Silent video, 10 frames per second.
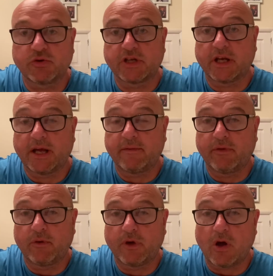going to have
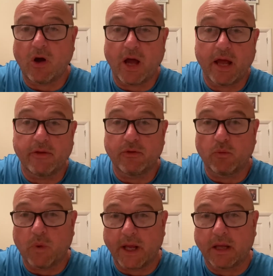the height and the
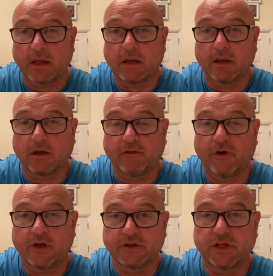weight
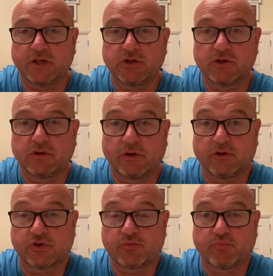advantage, and
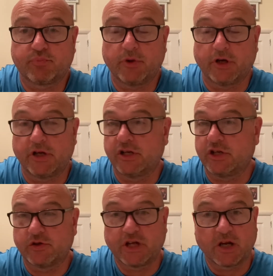
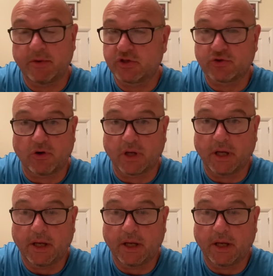he's going to be stronger.